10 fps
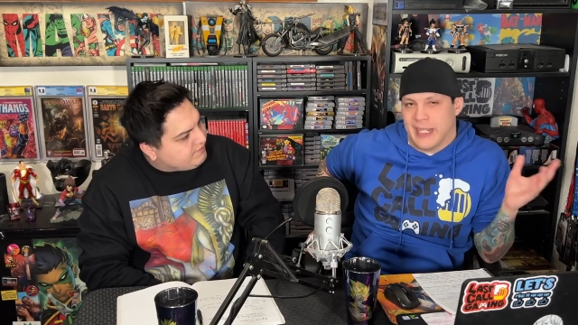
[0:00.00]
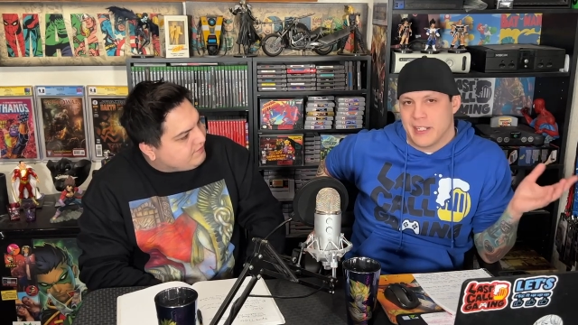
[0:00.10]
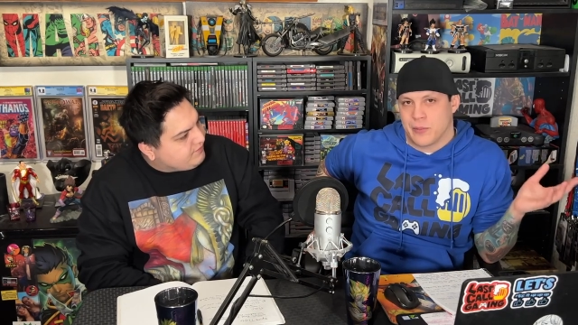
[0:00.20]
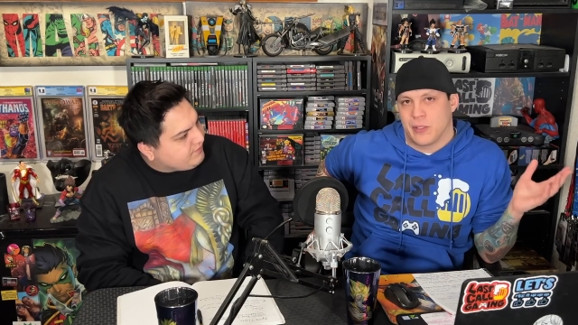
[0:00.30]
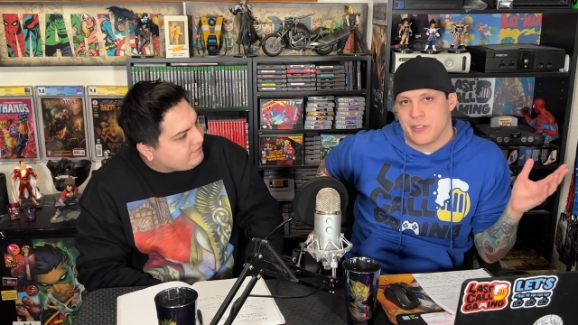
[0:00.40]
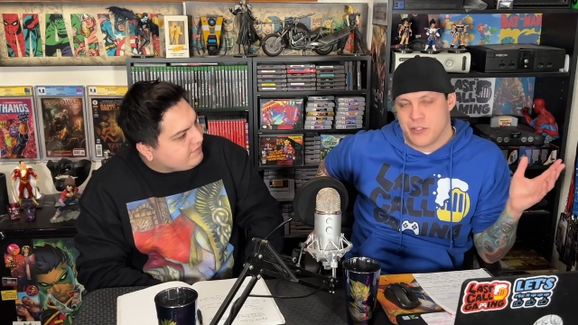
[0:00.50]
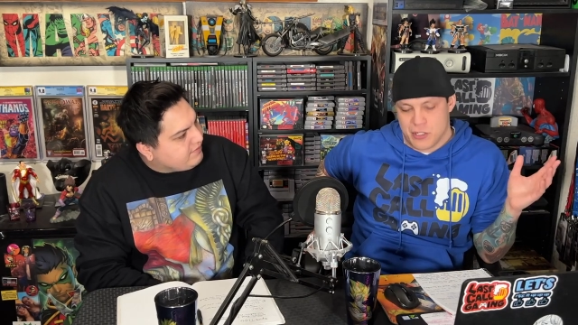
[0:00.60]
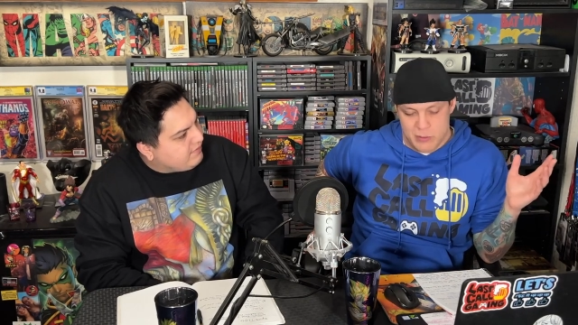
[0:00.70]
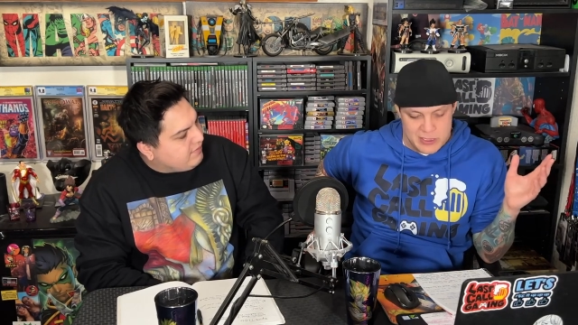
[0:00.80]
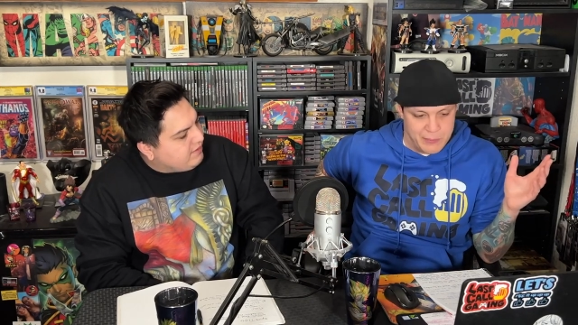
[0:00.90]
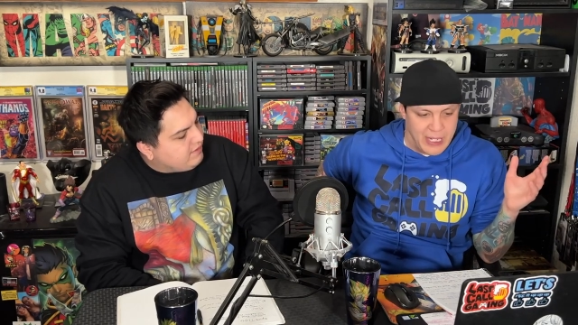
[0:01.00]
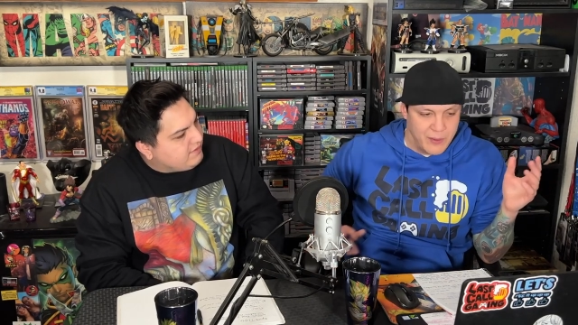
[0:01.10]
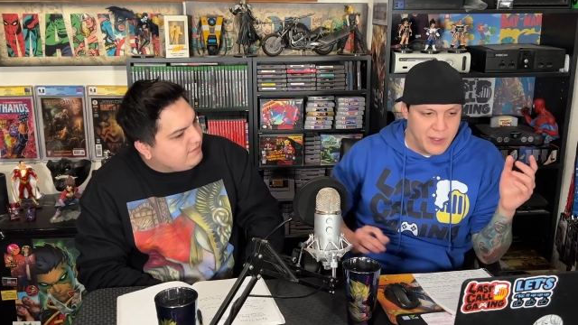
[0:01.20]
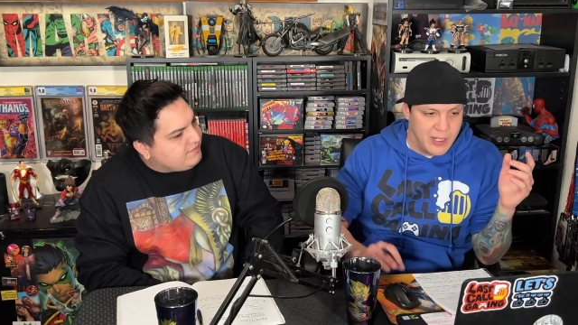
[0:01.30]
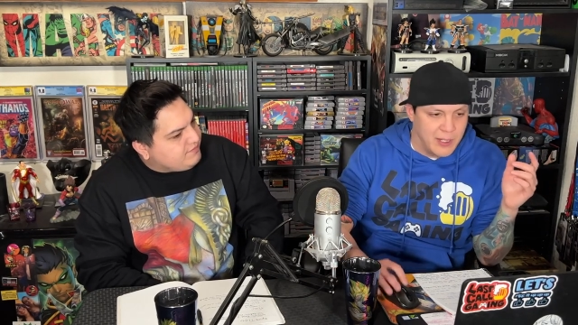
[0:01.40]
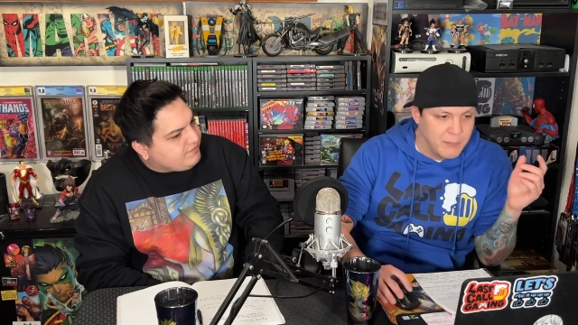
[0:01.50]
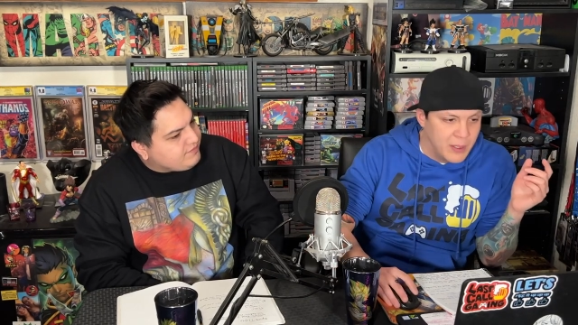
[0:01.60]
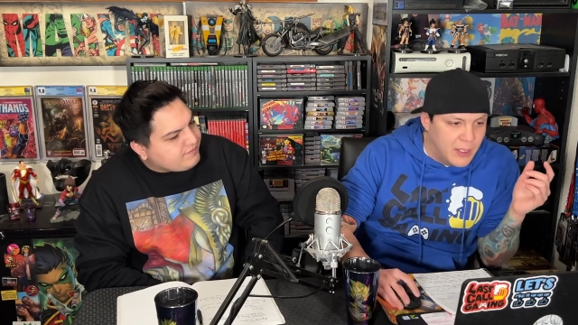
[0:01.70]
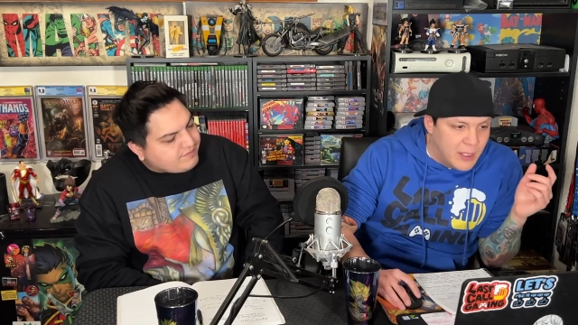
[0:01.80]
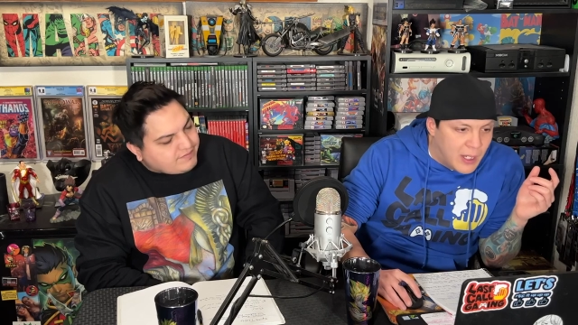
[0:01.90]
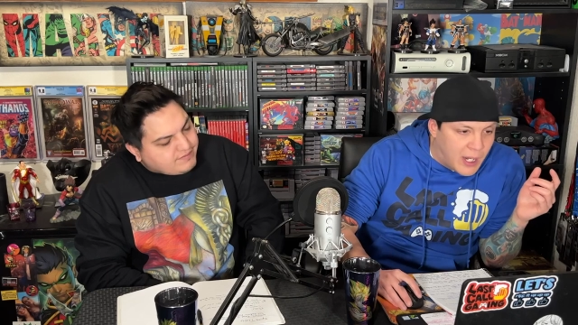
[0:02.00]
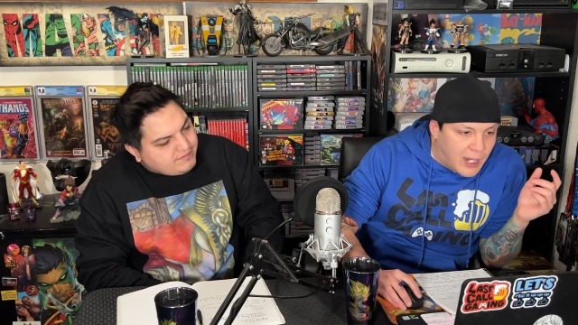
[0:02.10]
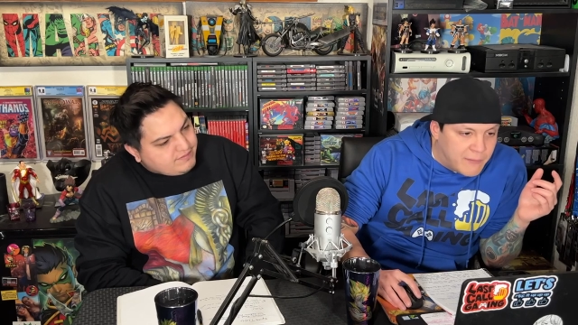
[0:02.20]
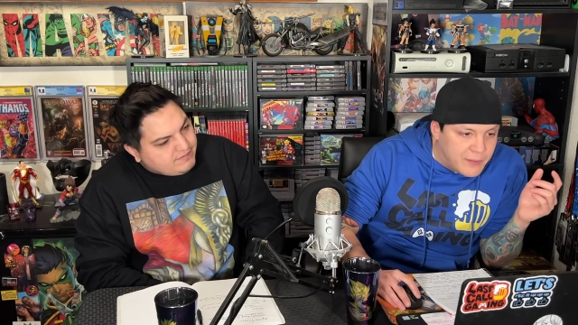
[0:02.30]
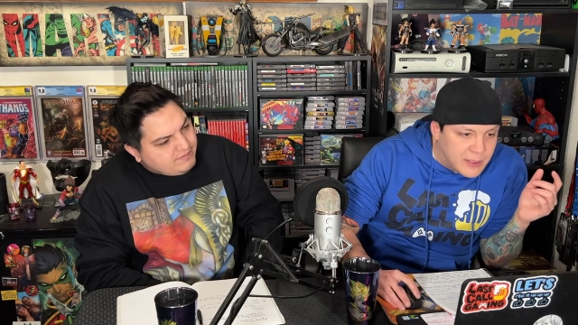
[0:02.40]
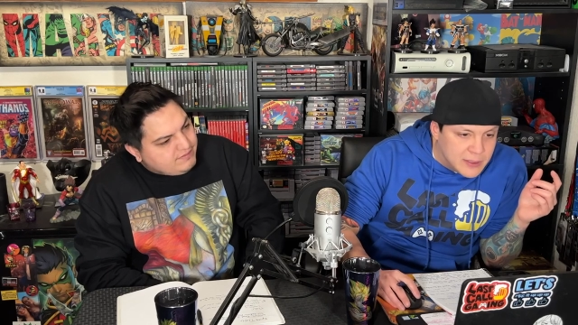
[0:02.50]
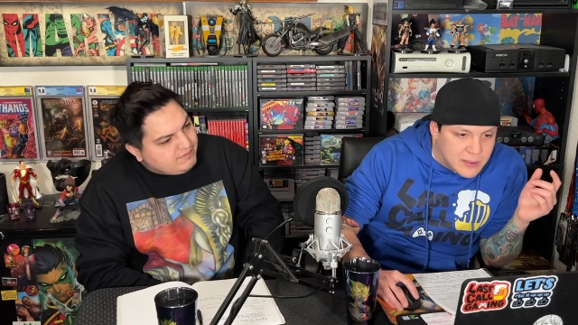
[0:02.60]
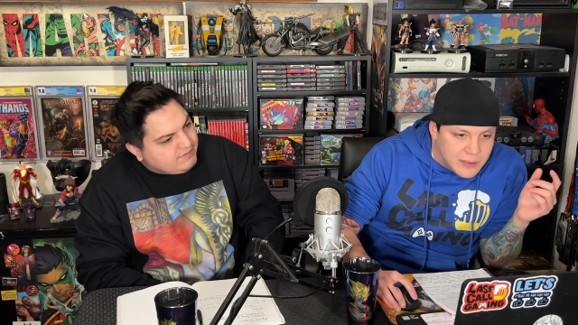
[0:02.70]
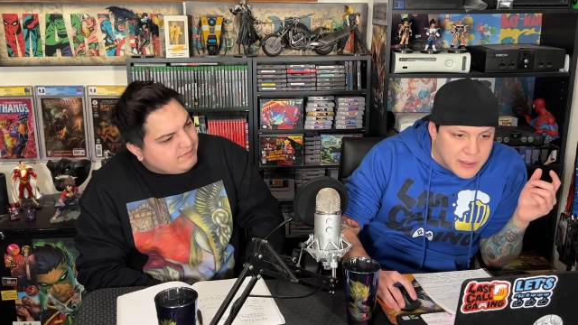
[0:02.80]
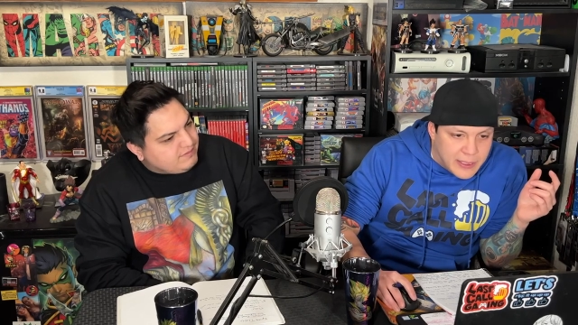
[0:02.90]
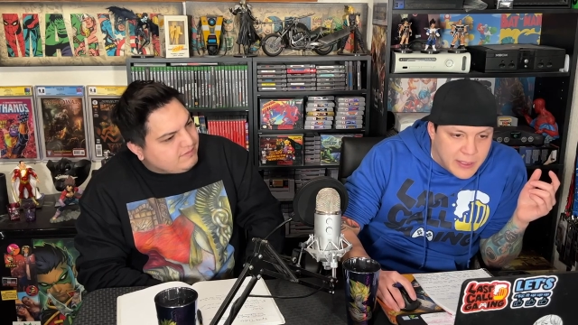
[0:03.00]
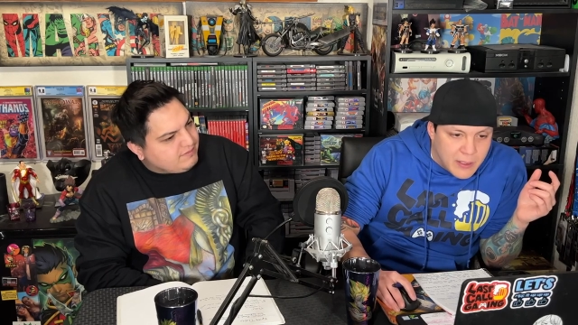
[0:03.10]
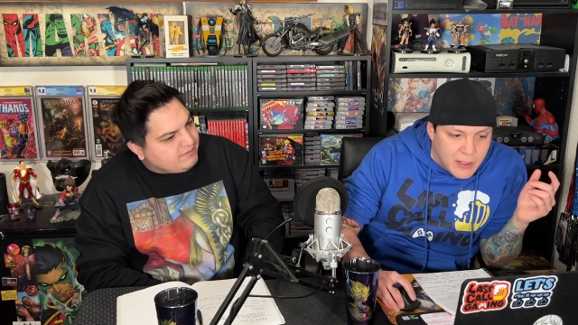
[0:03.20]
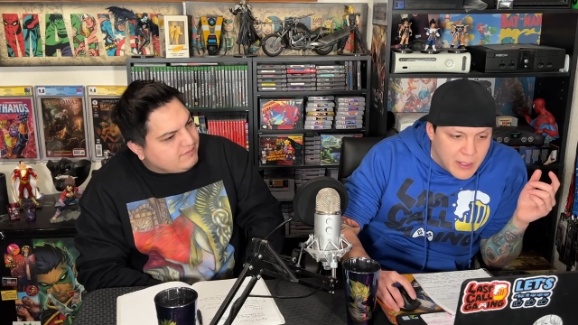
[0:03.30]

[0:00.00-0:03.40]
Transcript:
Speaker 1: into what the show is about. Um, obviously,